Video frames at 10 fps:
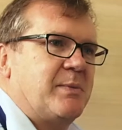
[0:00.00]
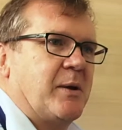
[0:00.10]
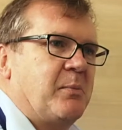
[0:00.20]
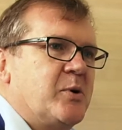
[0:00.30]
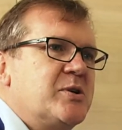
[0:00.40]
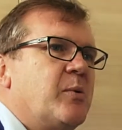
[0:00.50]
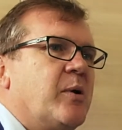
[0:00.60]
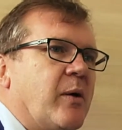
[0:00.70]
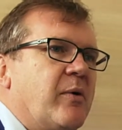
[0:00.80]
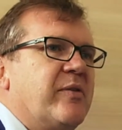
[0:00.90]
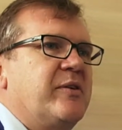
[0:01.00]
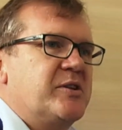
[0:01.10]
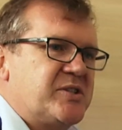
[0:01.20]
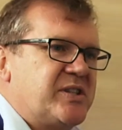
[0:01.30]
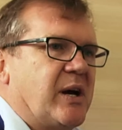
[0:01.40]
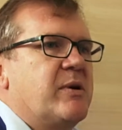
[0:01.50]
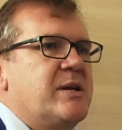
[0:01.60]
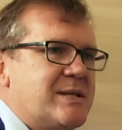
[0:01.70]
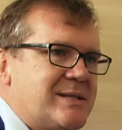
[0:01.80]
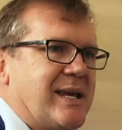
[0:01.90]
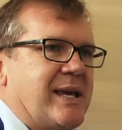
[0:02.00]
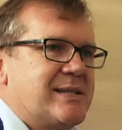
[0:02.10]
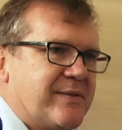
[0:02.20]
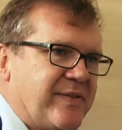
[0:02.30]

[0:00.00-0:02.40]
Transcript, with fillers: be a mush. I want, I want that you, I want you to taste the